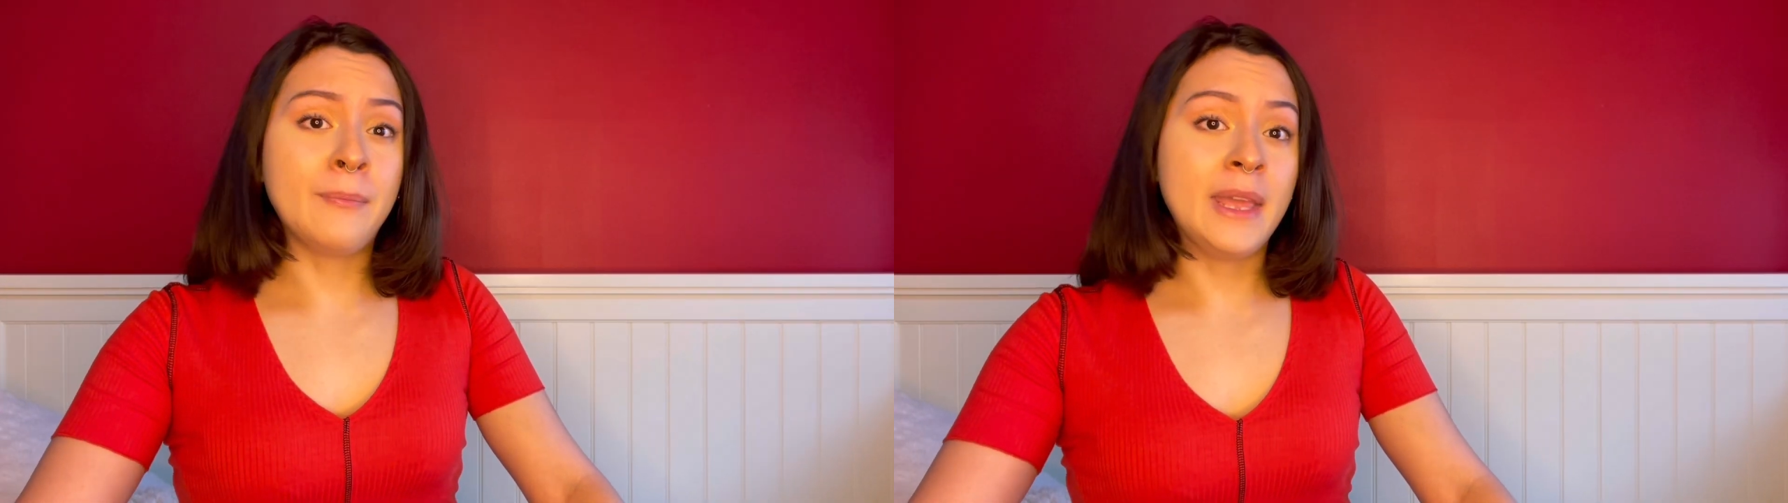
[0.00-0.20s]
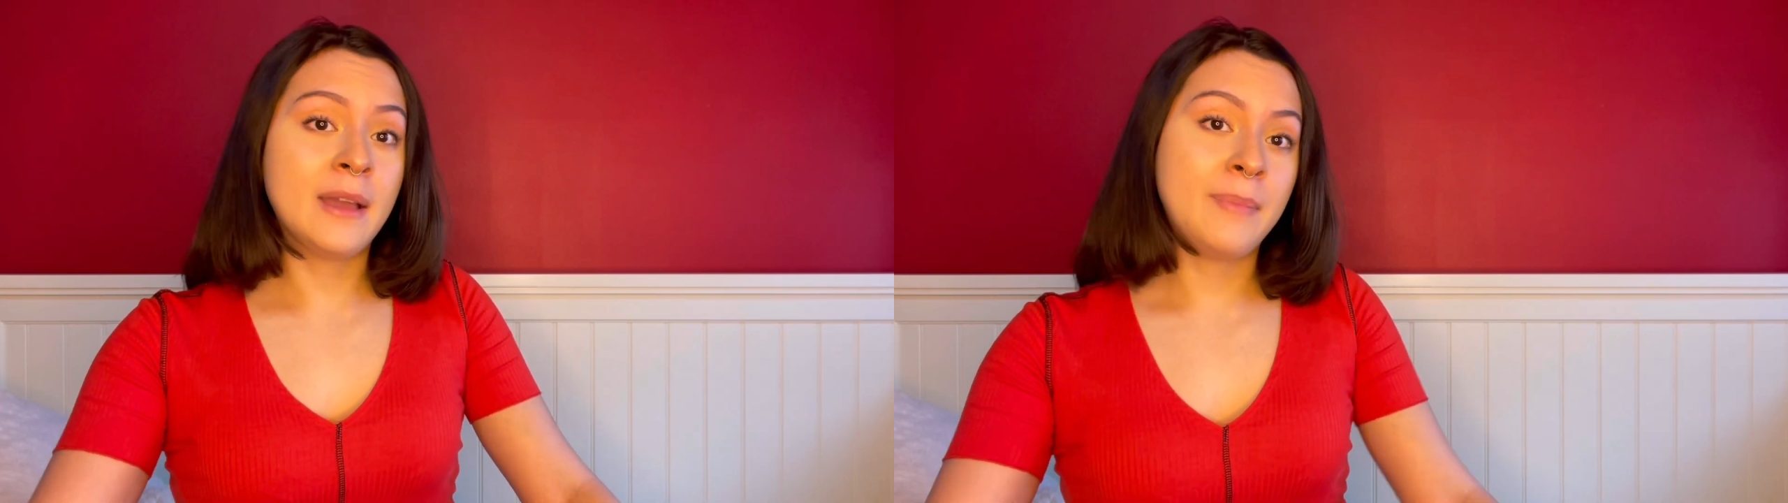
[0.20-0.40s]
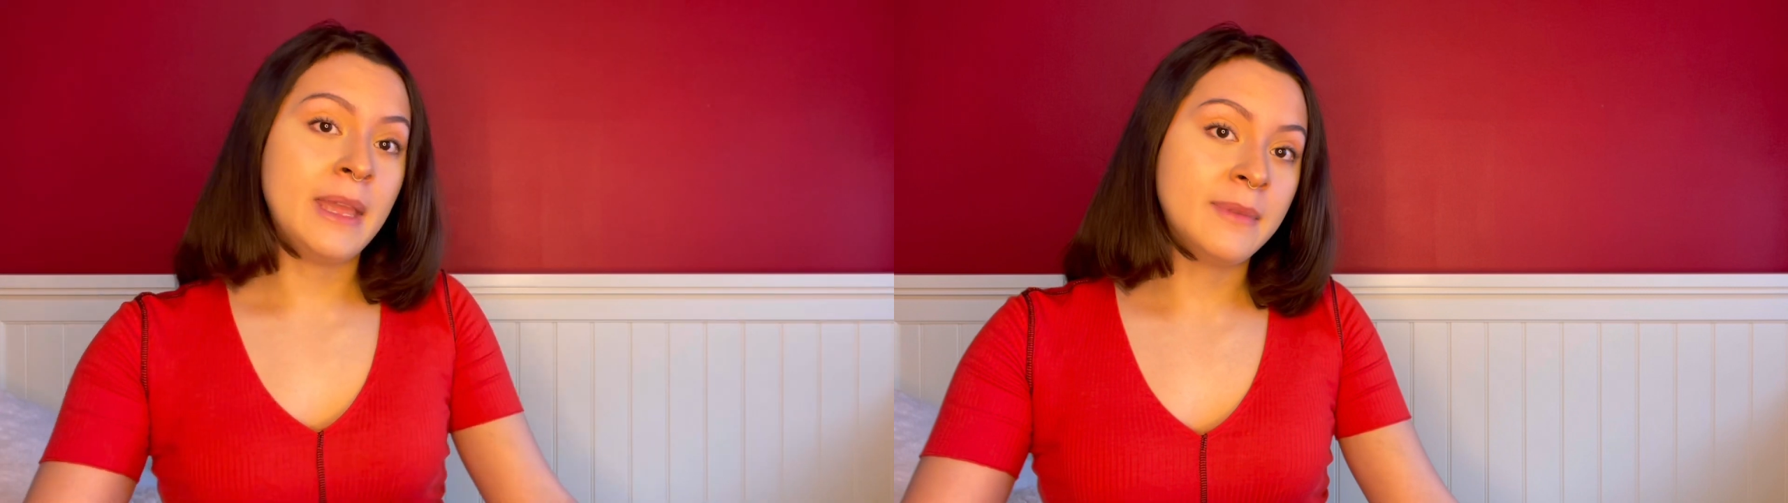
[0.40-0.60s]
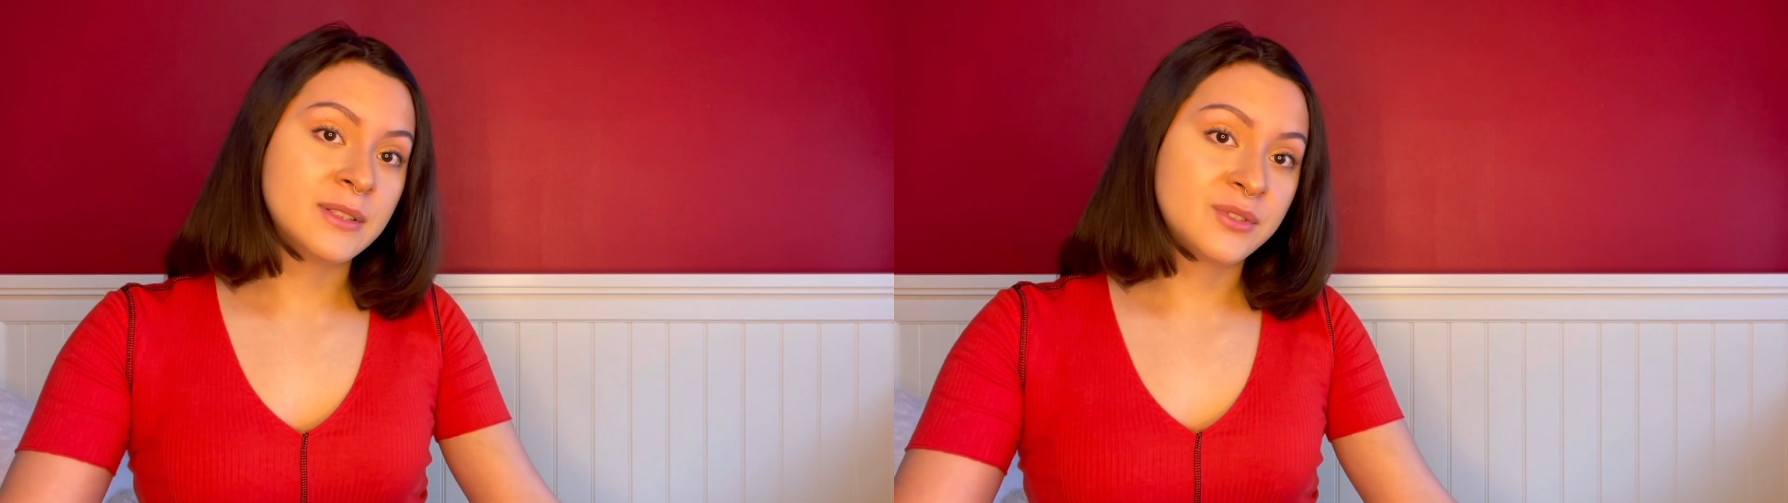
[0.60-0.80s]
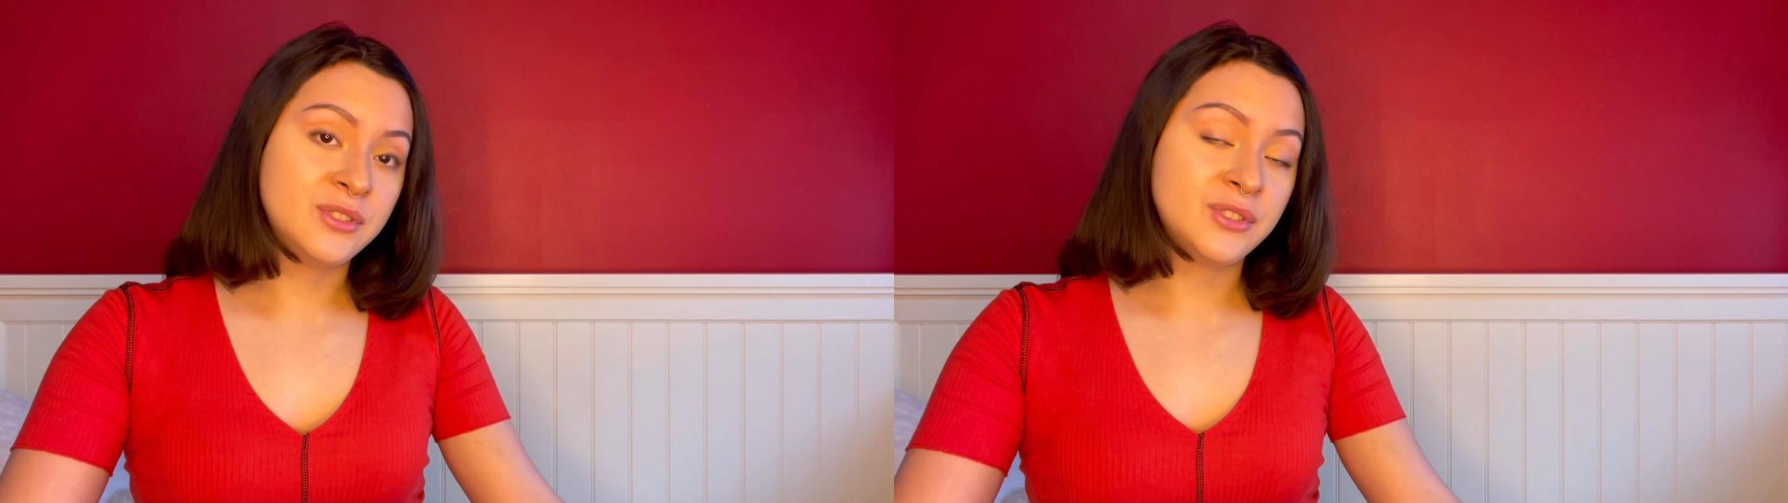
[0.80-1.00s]
make a payment
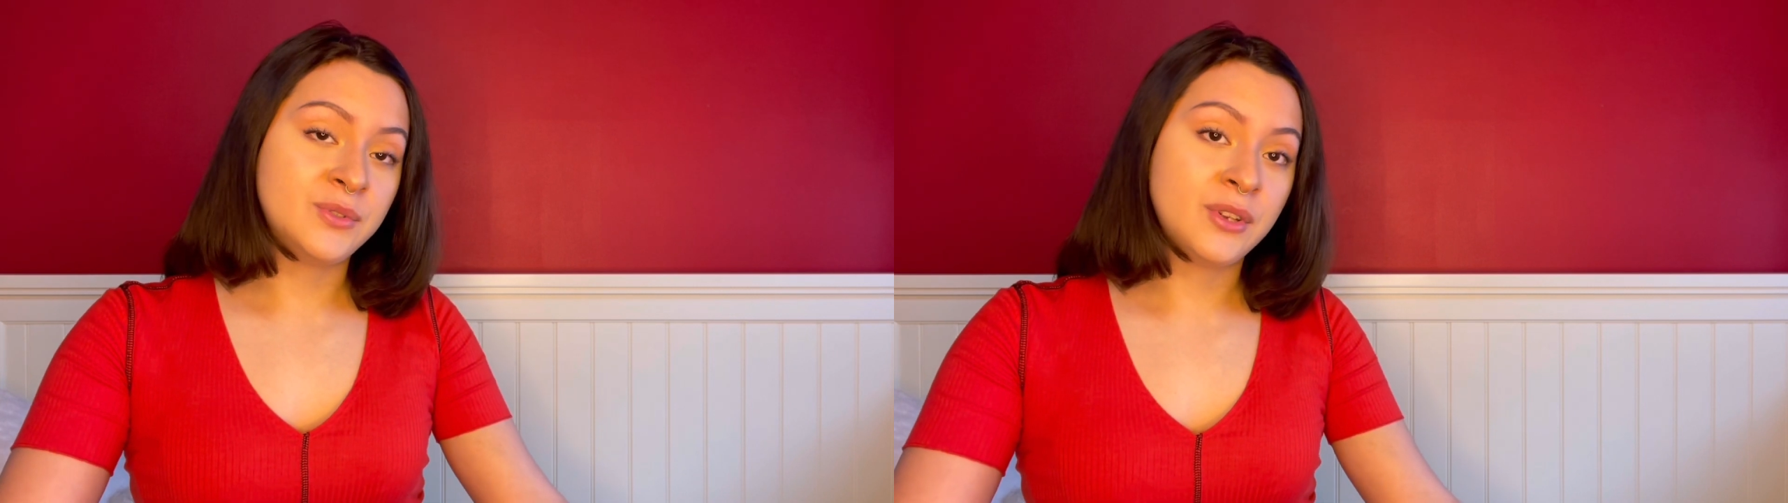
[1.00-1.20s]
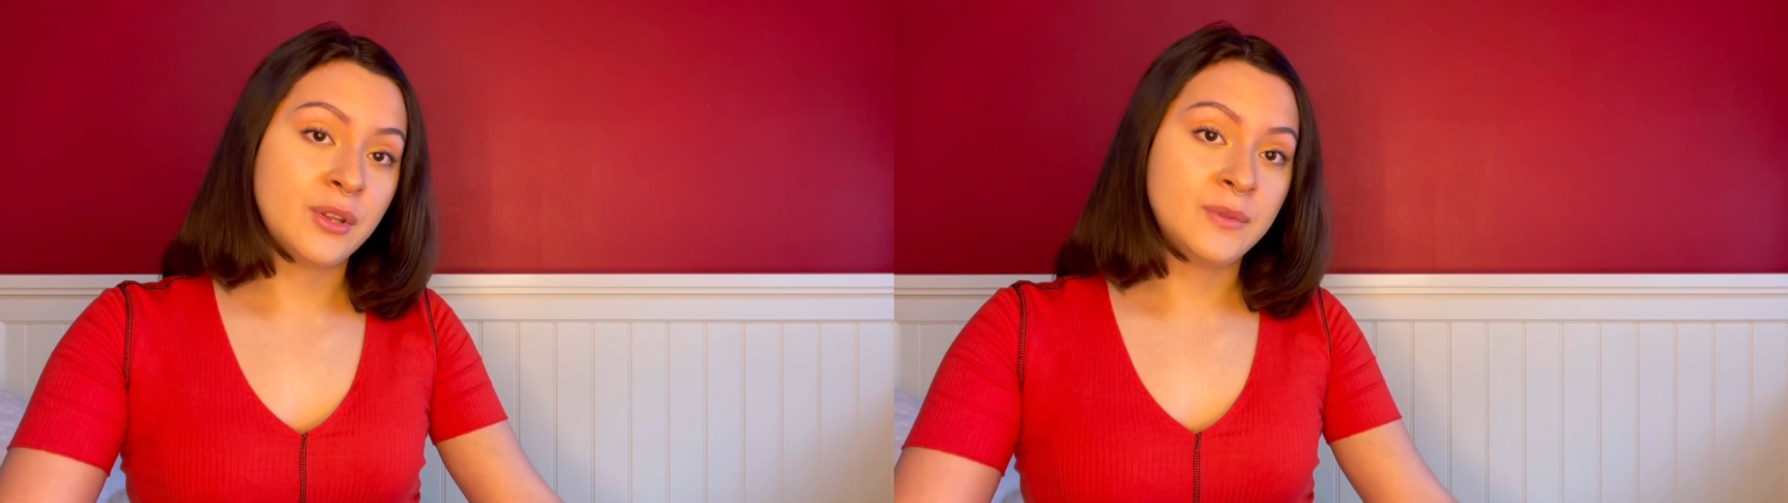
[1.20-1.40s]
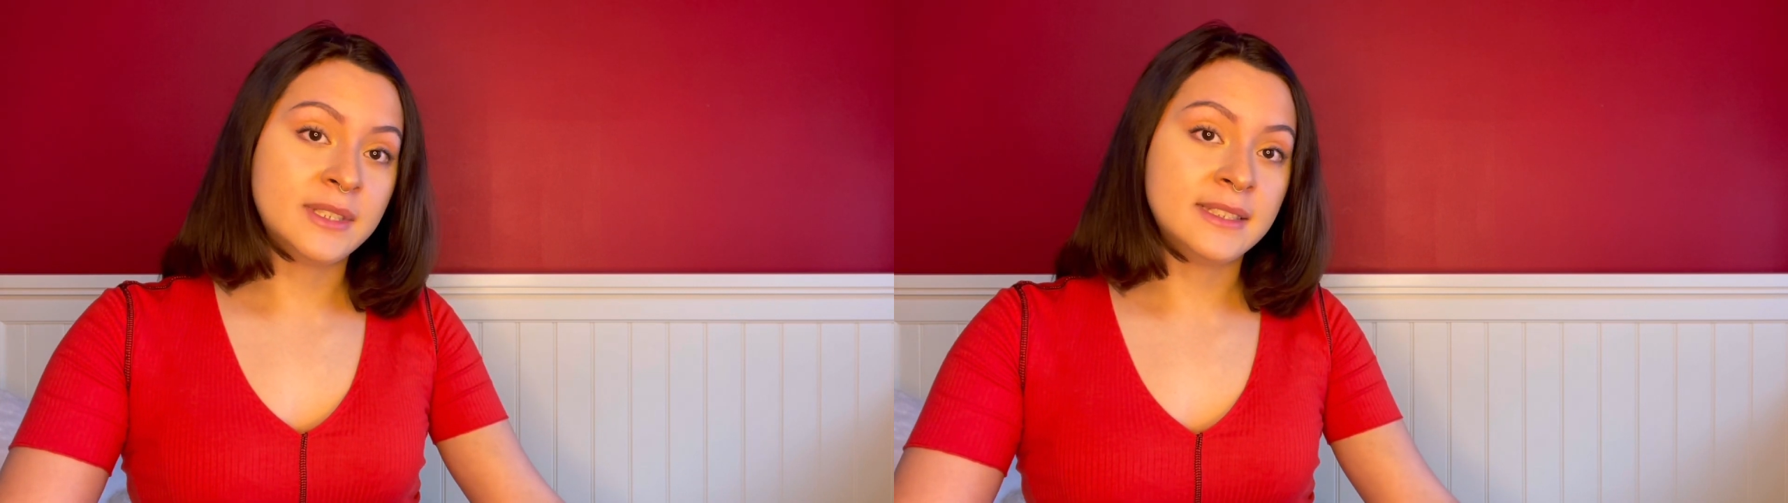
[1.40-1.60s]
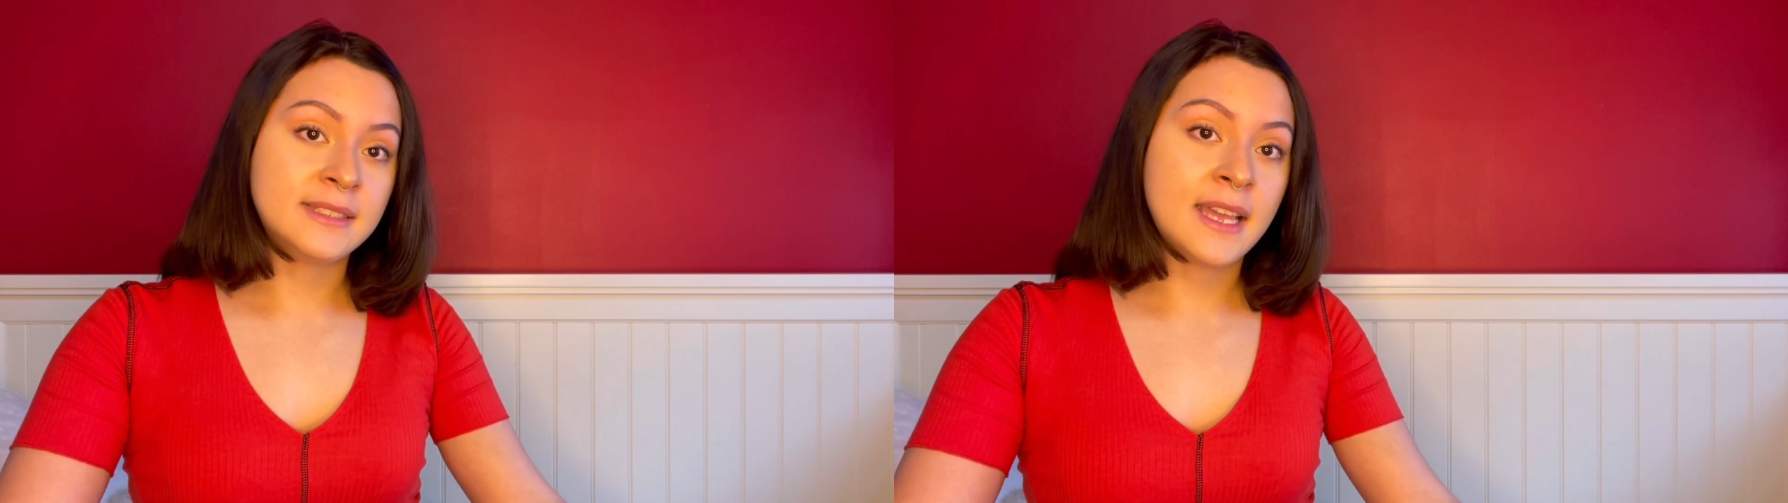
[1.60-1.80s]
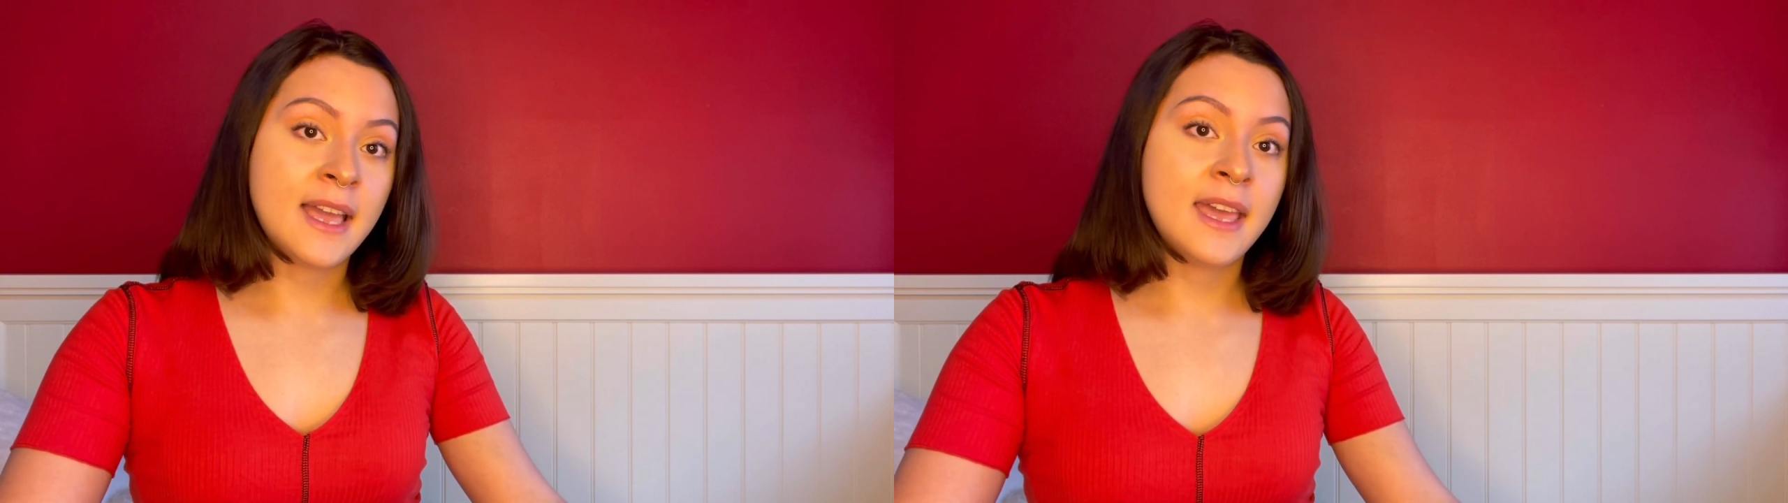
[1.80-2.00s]
towards your student loans
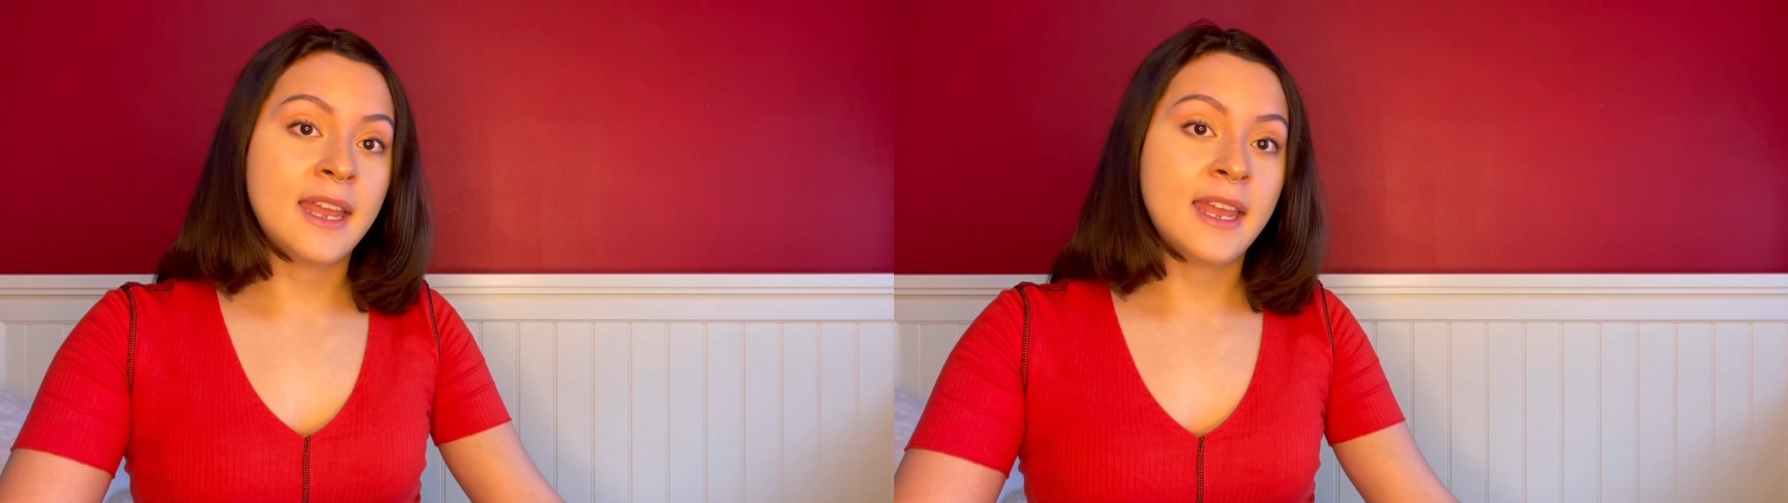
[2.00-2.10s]
instead,